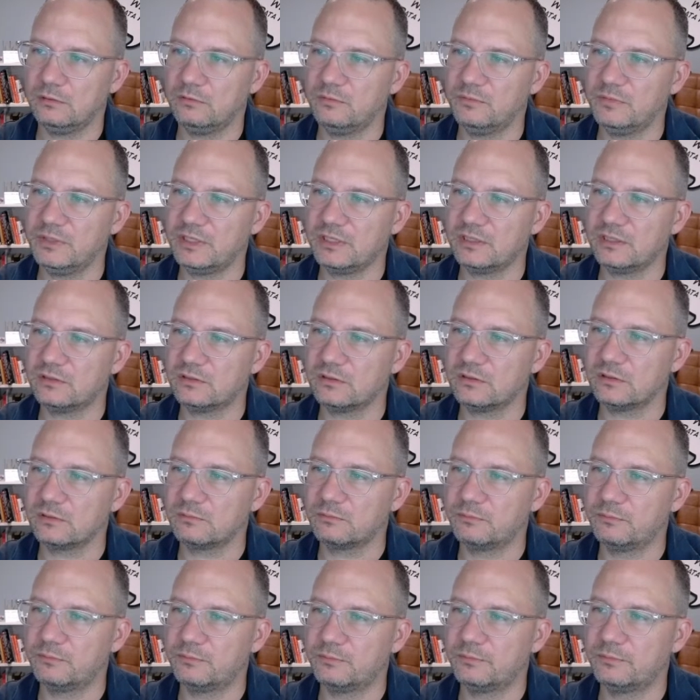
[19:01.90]
we'll make it dark
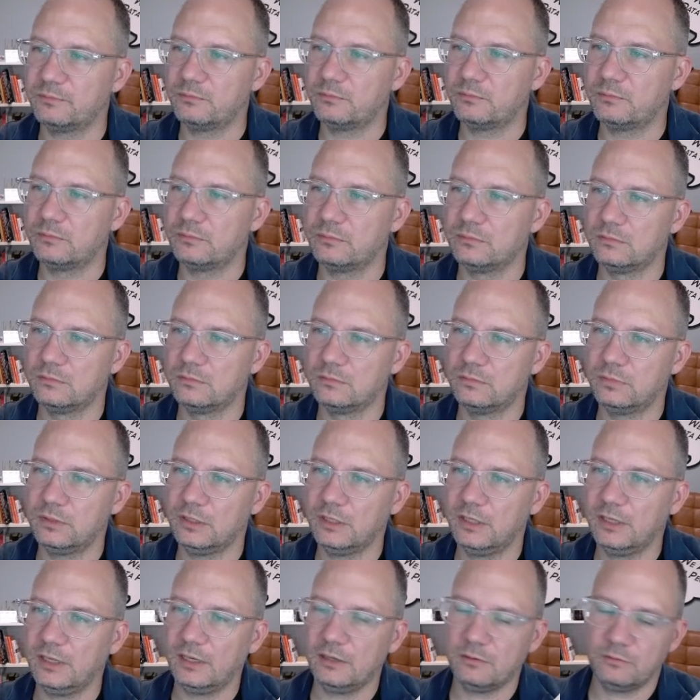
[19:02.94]

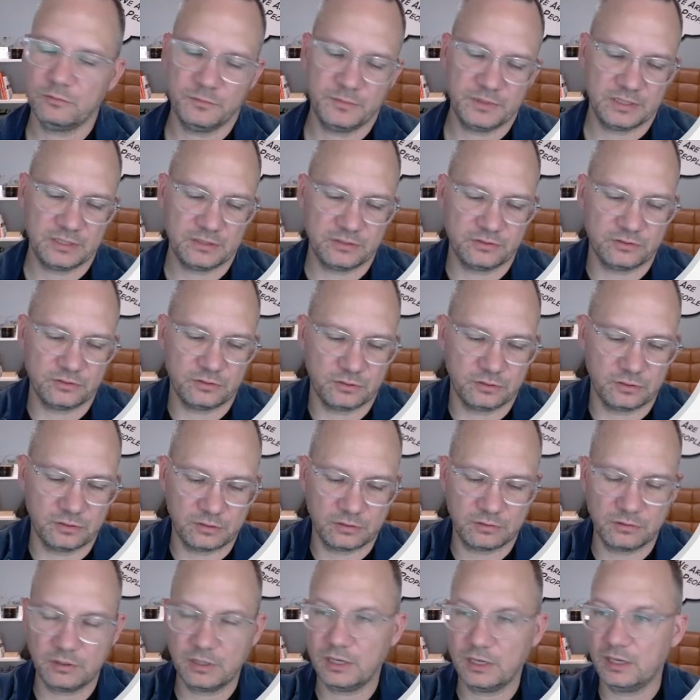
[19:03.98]
black. We'll make it a darker
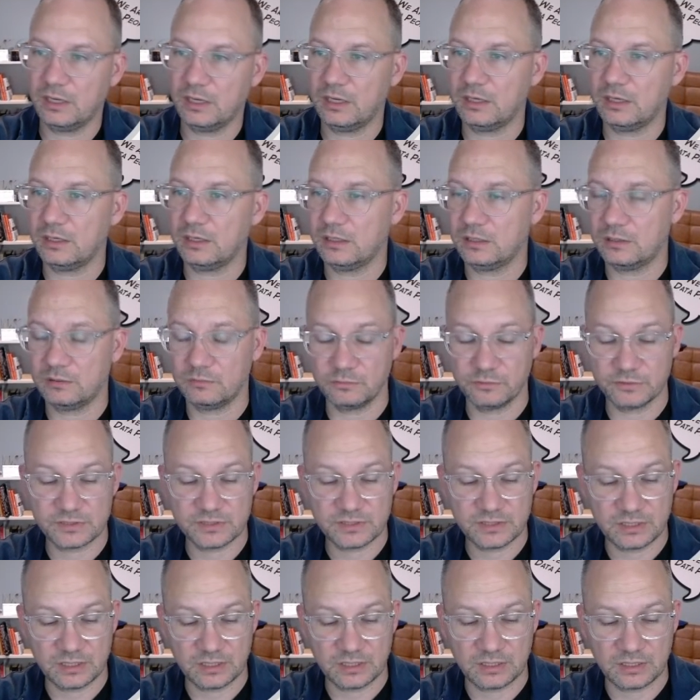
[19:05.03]
gray and we'll
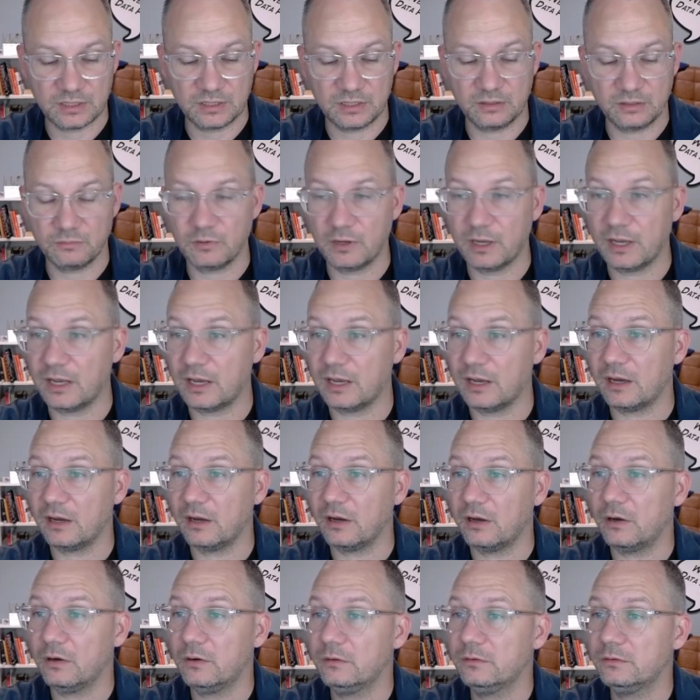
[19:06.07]
say,
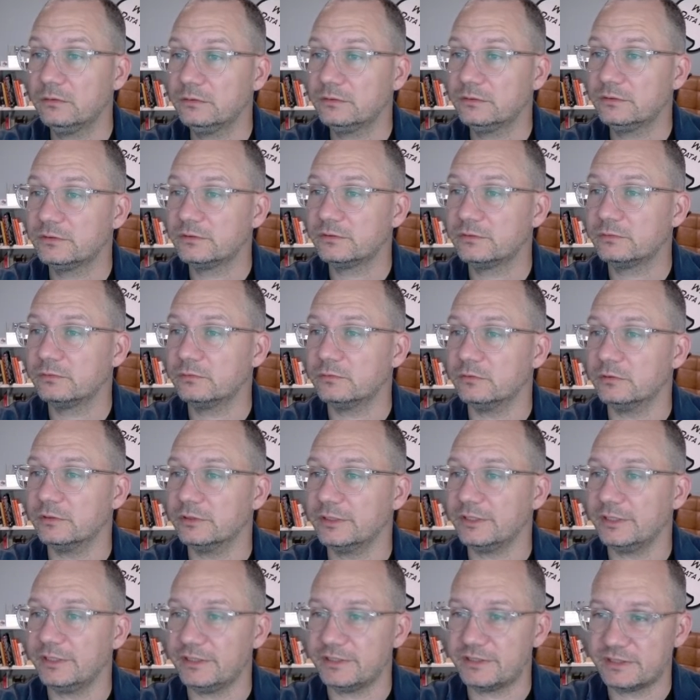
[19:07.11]
wow,
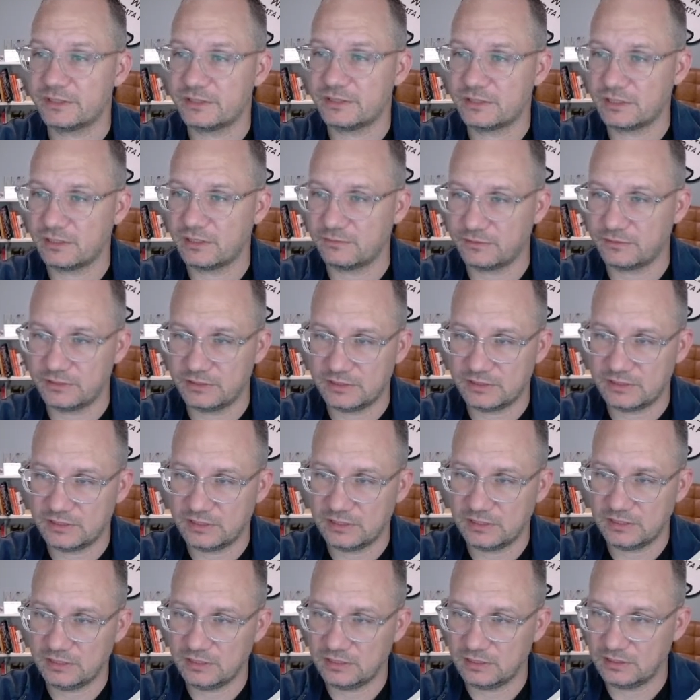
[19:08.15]

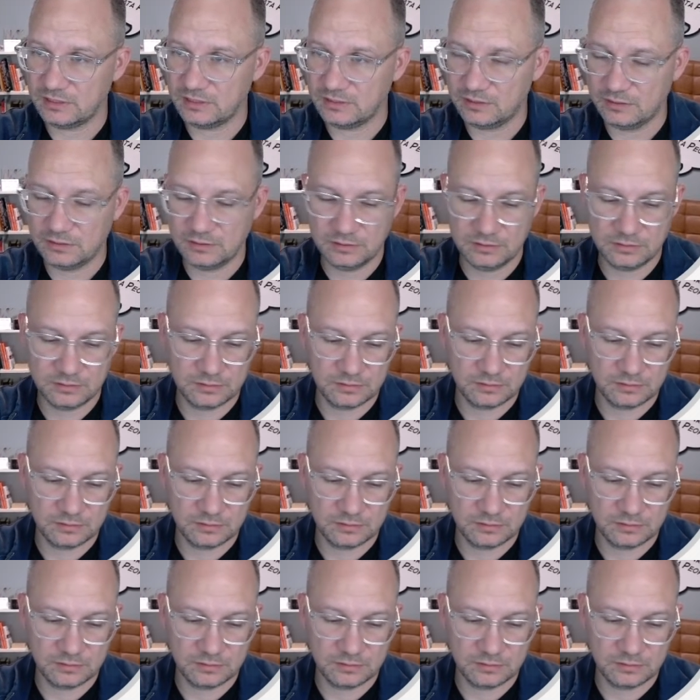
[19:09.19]
2017,